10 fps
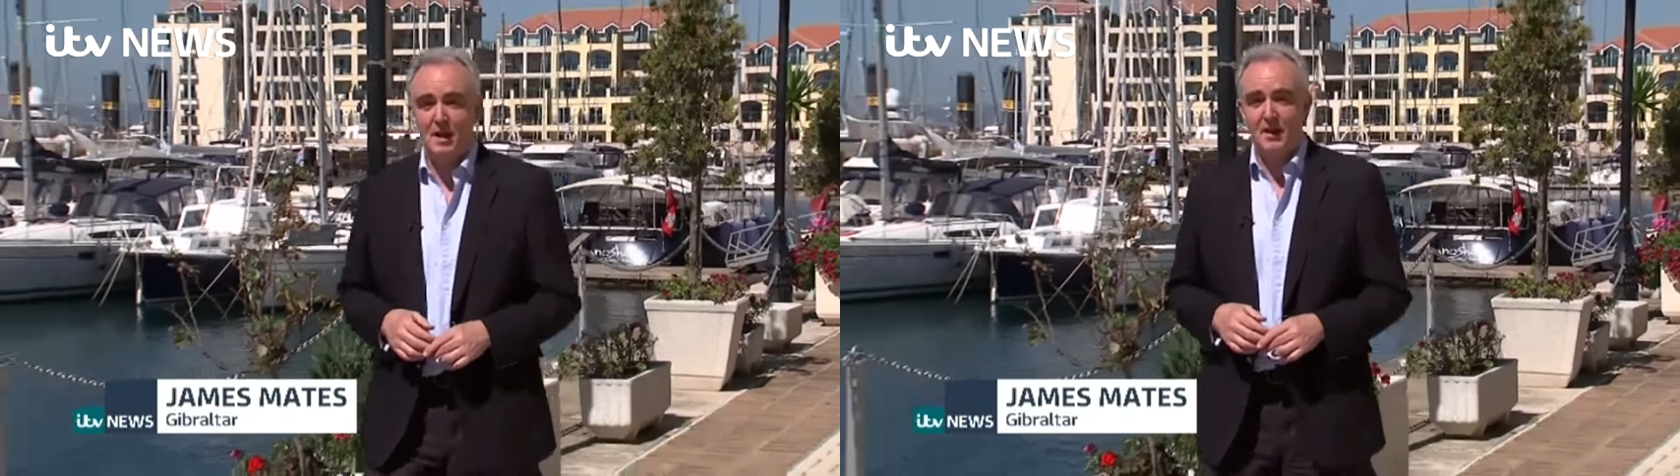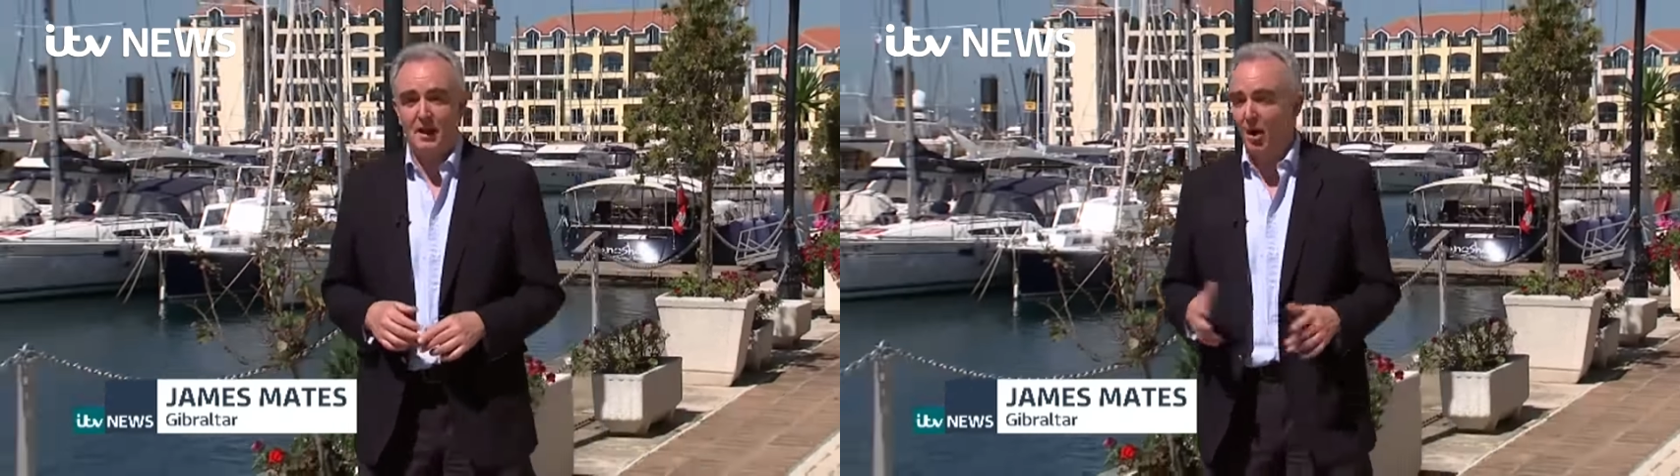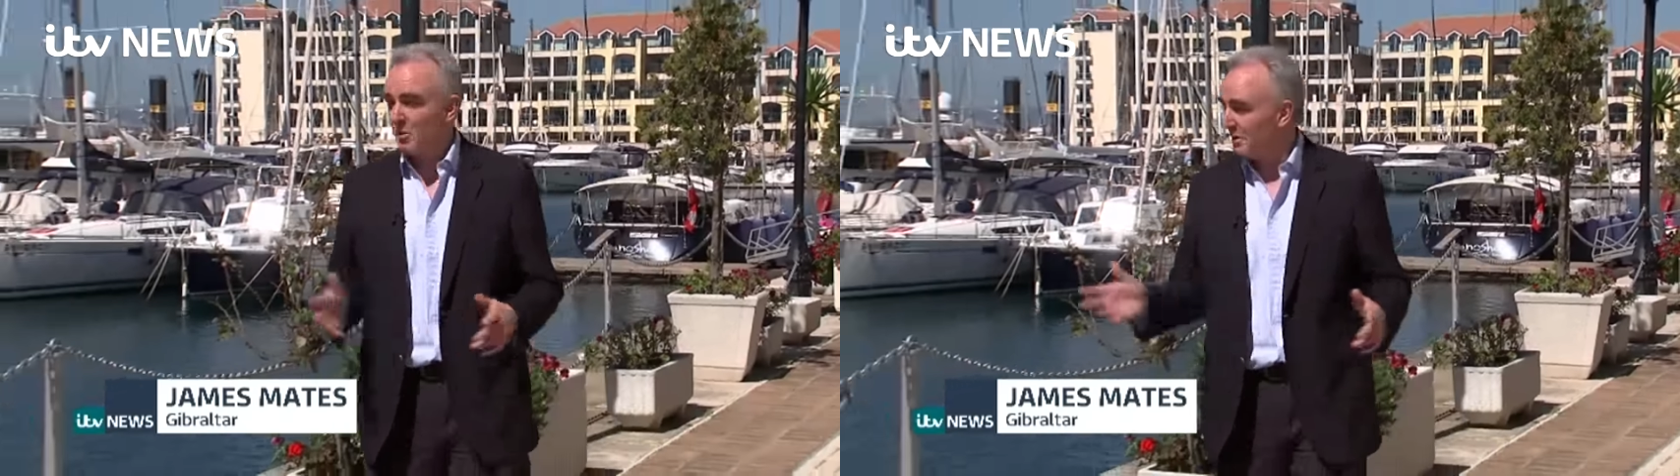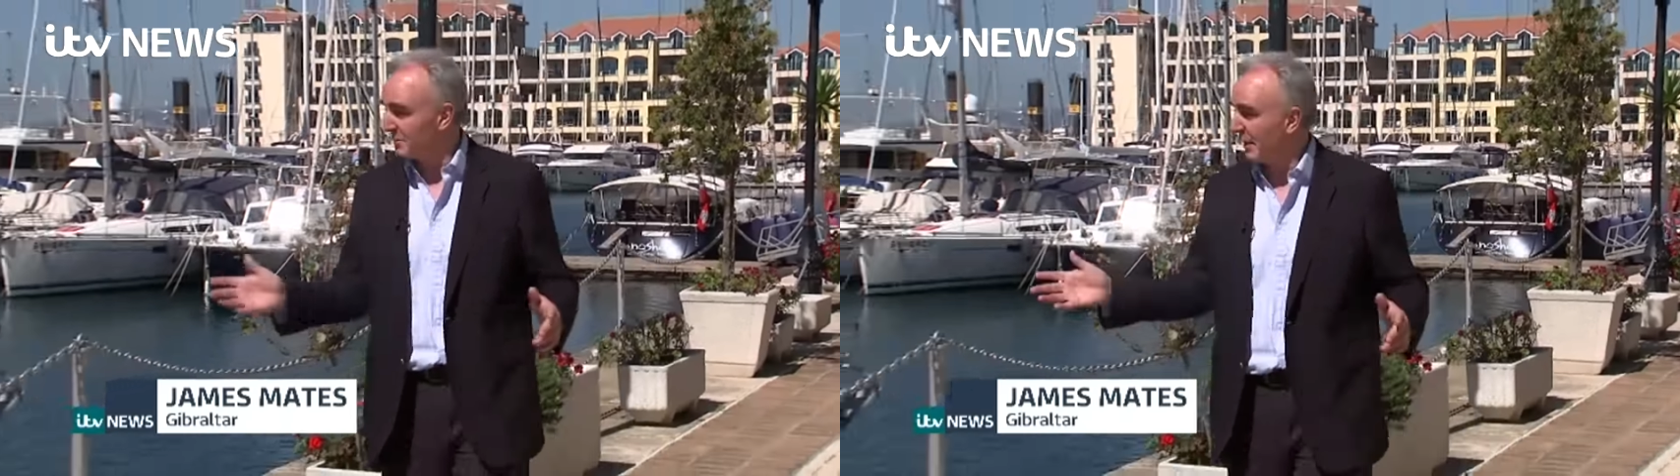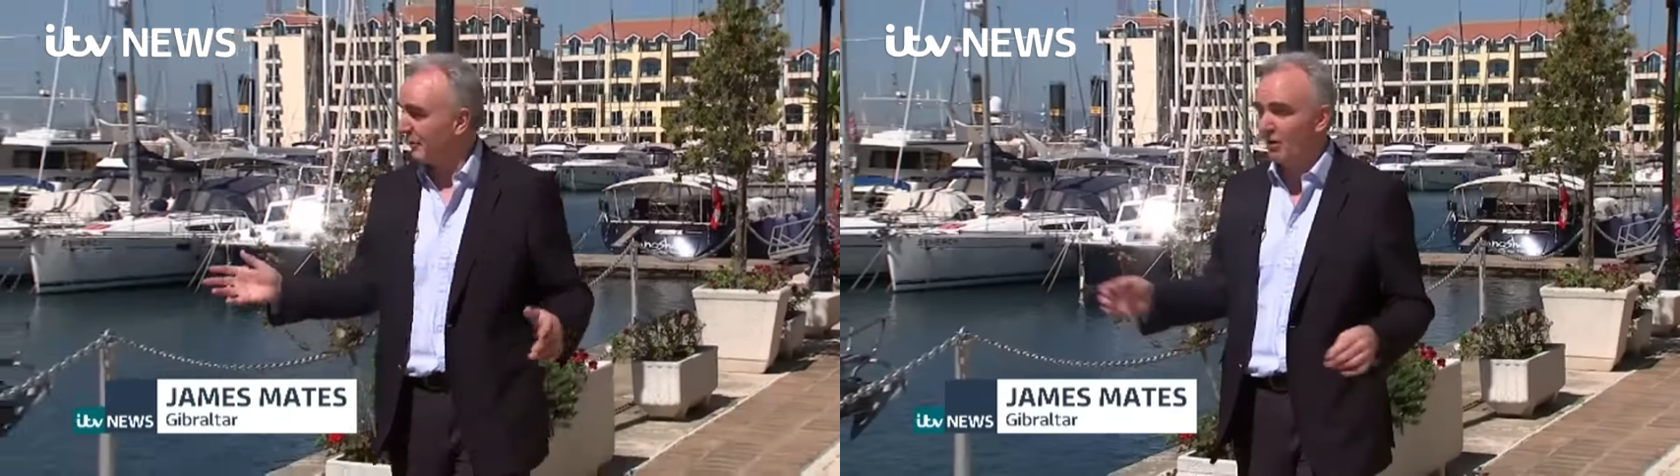The economy's
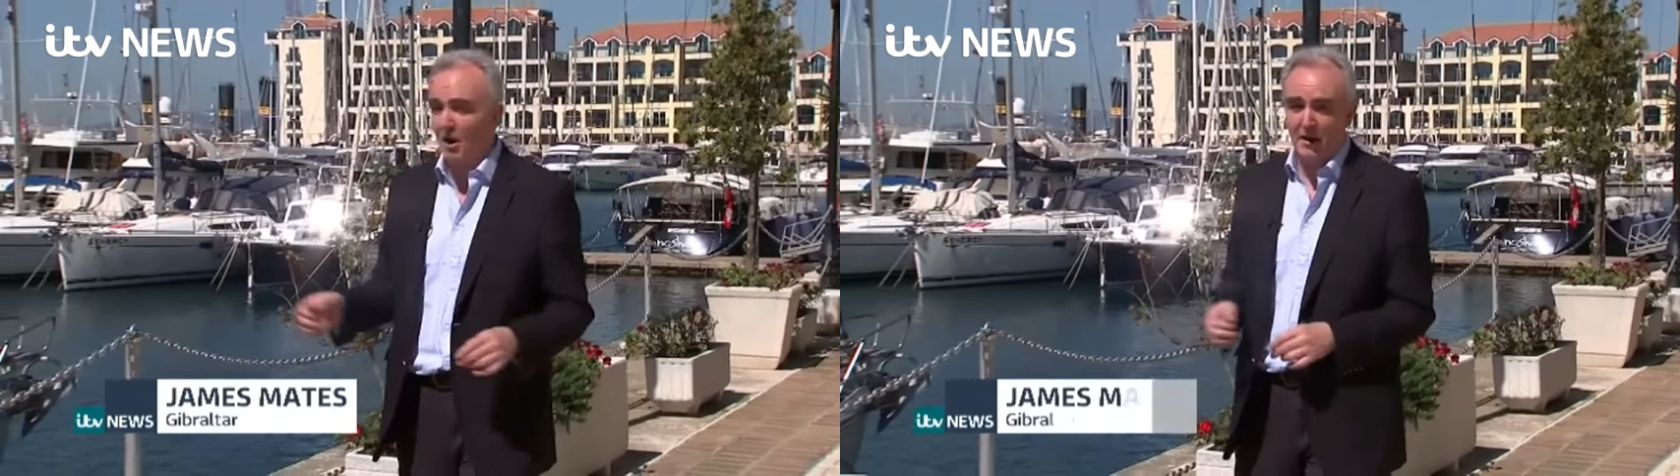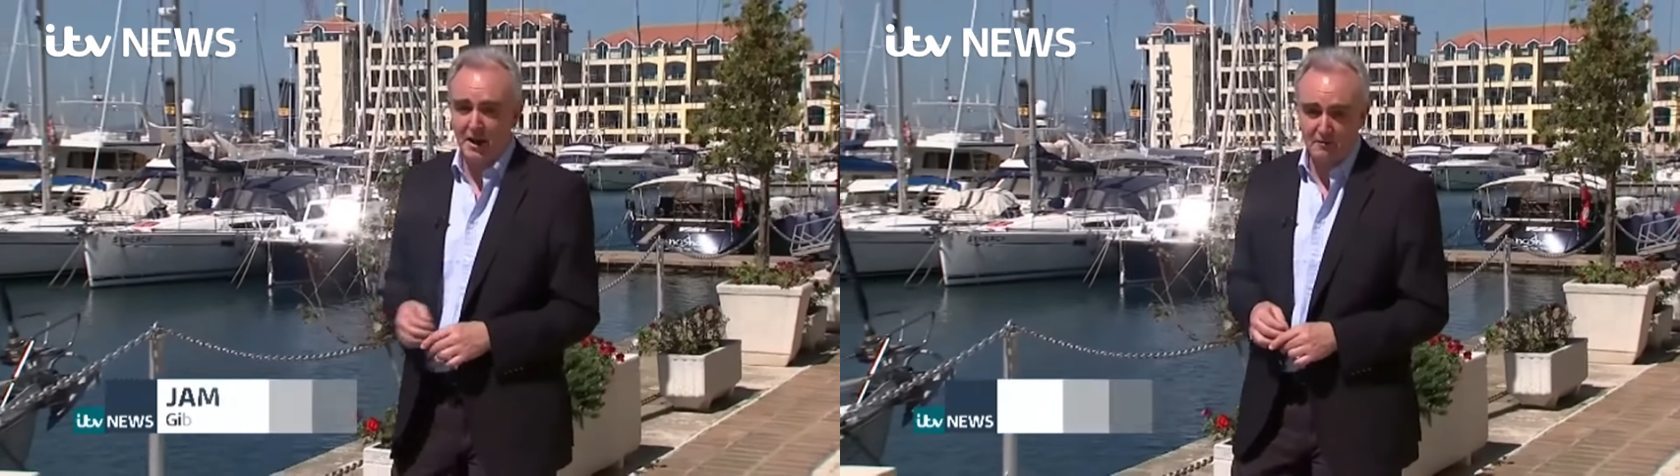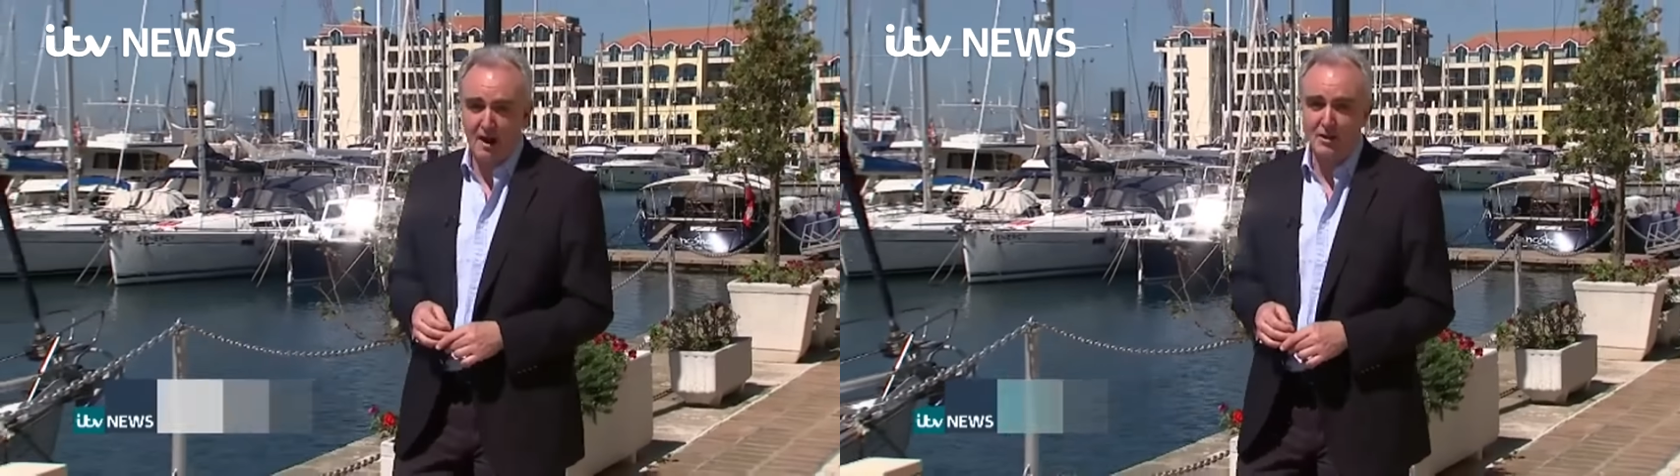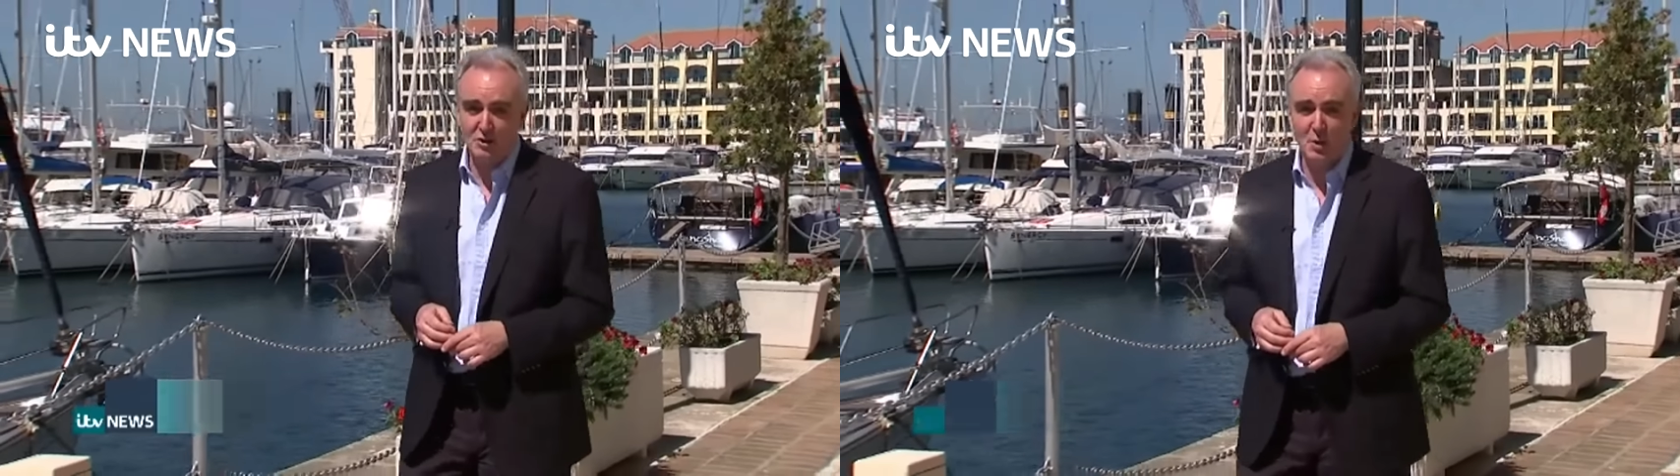been growing at around